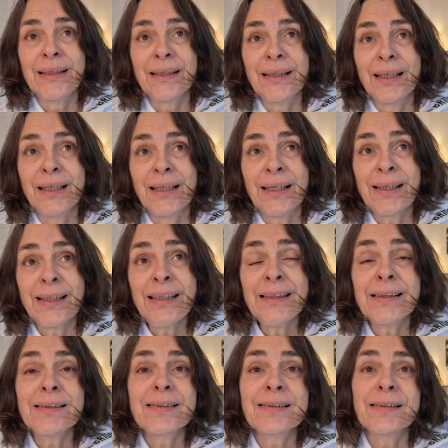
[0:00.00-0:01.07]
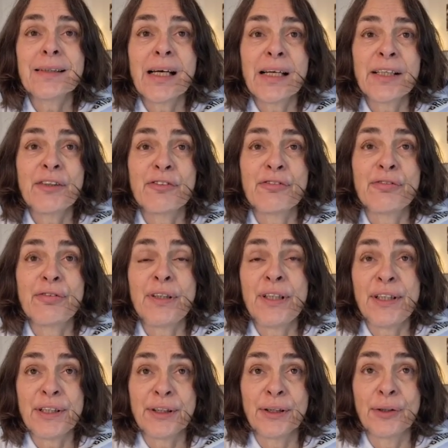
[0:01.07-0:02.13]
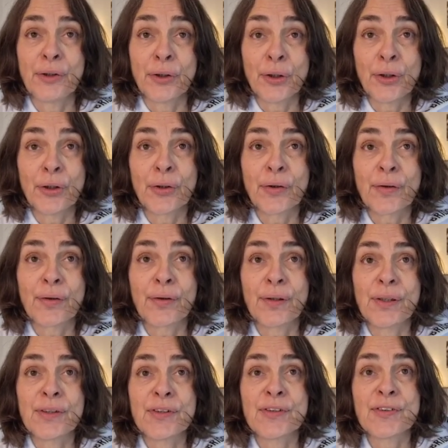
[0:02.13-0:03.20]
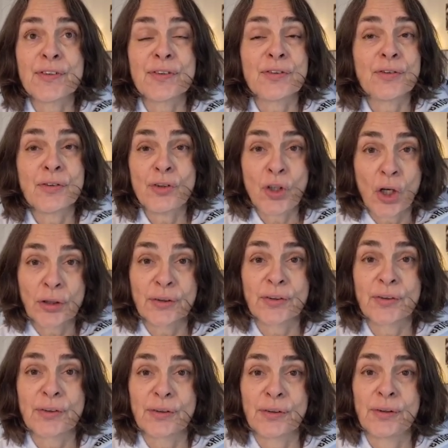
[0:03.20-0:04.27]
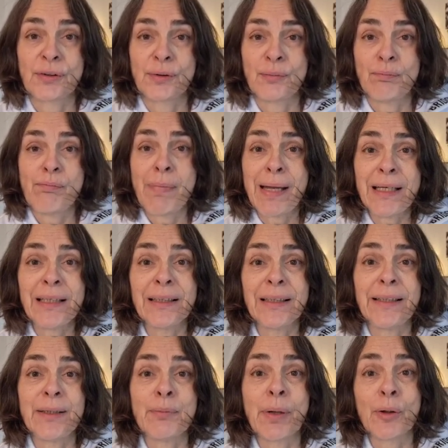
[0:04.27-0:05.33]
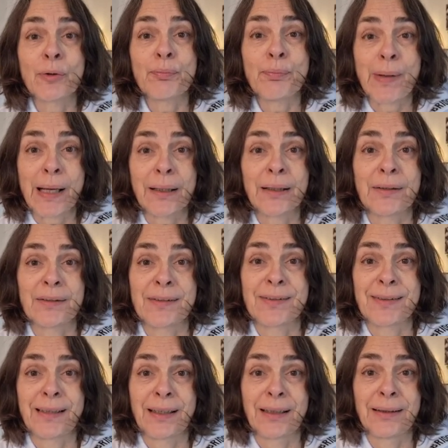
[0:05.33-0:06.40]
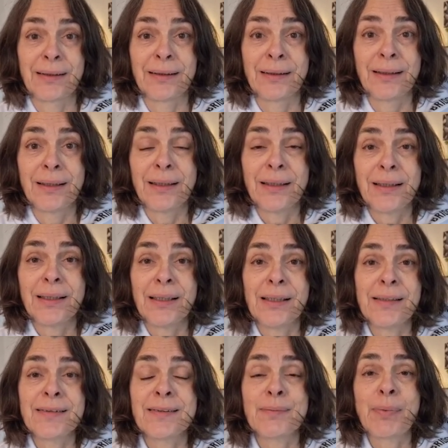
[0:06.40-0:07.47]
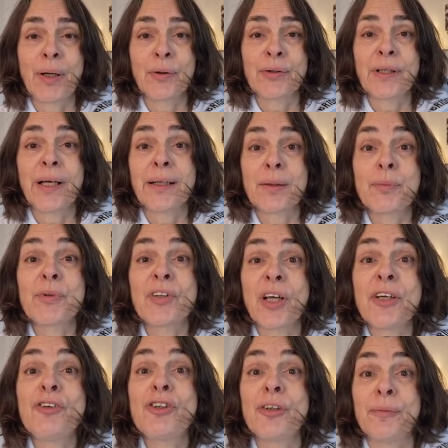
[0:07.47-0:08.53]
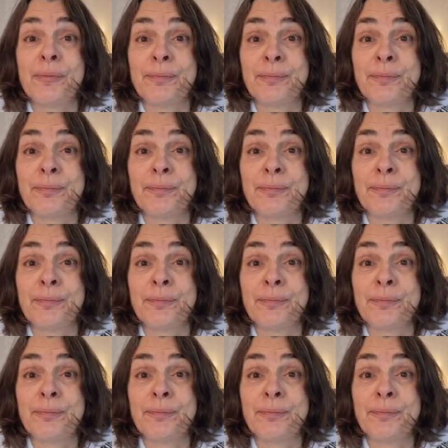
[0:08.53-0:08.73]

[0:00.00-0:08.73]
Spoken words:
I think this life here on Earth is not mainly about balancing. It's about adaptation.